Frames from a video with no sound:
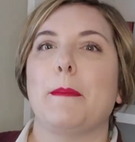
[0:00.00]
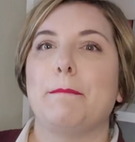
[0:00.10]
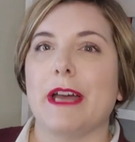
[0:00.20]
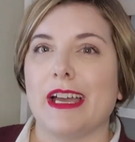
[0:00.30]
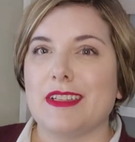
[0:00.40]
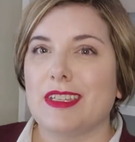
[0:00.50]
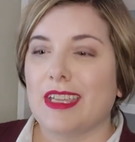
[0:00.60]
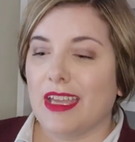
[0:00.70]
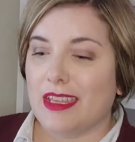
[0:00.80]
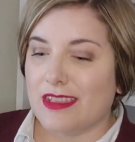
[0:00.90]
But
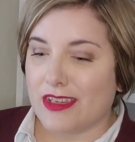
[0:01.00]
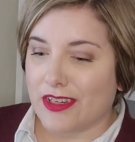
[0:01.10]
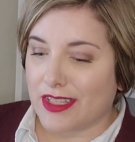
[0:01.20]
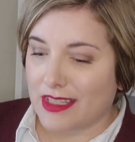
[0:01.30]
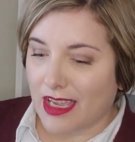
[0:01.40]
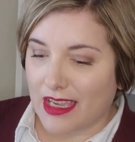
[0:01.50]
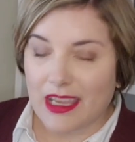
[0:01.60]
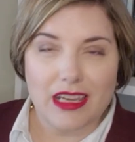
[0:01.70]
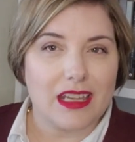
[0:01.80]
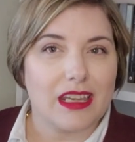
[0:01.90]
there's not
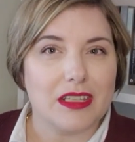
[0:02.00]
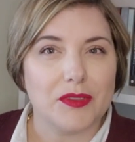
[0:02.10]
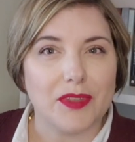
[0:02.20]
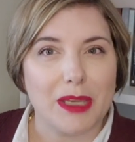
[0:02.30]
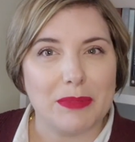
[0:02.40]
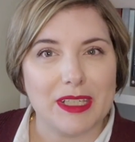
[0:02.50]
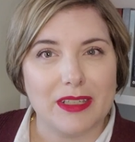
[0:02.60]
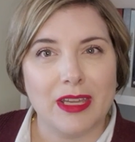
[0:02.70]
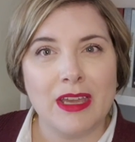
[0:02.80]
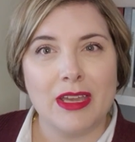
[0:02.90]
any kind of epic,
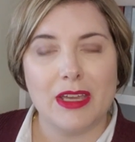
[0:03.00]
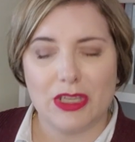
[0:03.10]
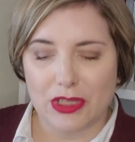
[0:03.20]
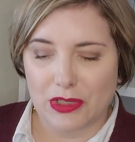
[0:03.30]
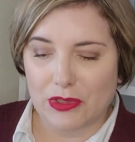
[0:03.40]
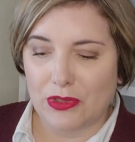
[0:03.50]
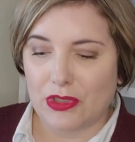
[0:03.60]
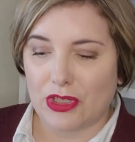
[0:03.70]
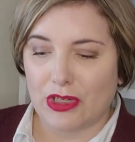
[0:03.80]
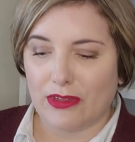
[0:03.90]

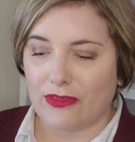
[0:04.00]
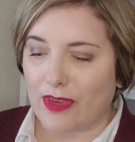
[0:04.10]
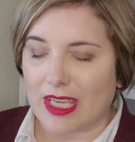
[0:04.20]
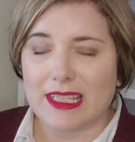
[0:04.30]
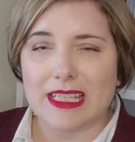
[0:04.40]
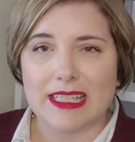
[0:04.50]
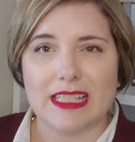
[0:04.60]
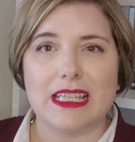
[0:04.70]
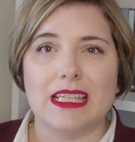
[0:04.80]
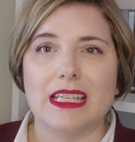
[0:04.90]
huge
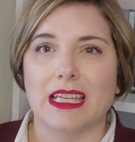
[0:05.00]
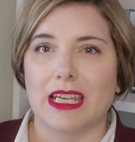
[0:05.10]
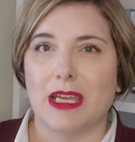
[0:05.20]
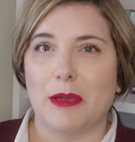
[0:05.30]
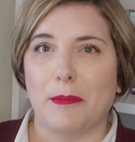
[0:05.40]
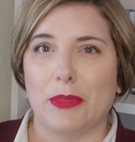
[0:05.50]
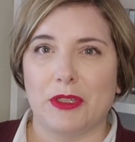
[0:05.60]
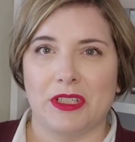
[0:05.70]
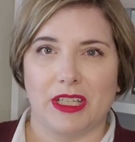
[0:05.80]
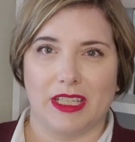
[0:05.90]
fantasy
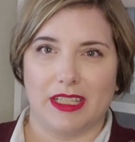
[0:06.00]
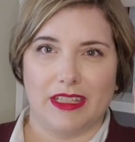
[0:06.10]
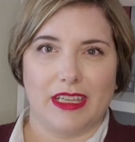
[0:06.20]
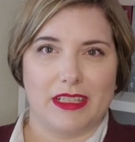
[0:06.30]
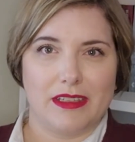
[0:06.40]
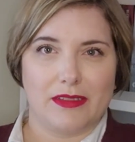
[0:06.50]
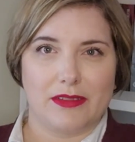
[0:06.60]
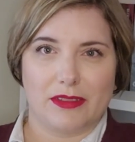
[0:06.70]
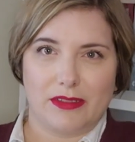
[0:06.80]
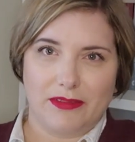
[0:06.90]
book that is
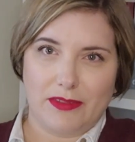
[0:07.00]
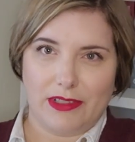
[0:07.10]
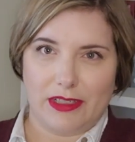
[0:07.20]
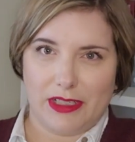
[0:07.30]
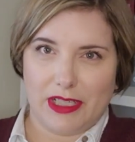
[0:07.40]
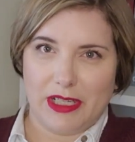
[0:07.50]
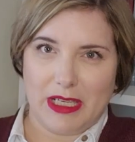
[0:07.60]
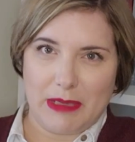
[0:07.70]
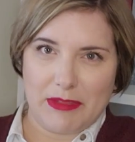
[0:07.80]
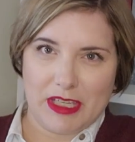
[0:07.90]
reserved for
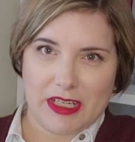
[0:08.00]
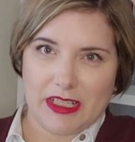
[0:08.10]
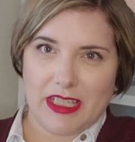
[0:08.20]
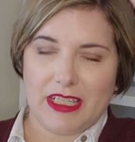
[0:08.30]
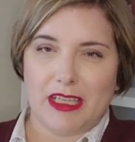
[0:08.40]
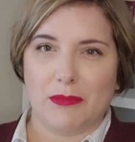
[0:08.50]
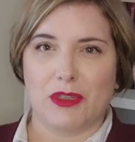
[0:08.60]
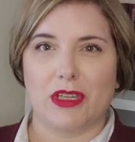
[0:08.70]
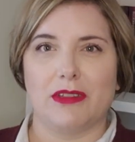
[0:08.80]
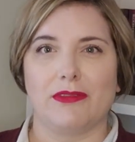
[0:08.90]
up there on that top
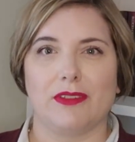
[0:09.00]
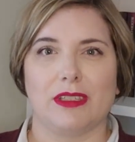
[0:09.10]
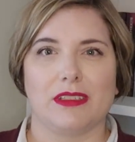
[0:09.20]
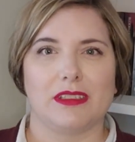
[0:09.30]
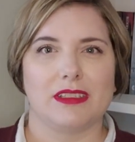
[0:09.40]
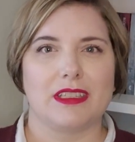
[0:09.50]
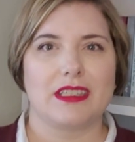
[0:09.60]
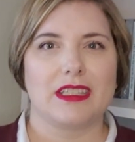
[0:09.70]
shelf and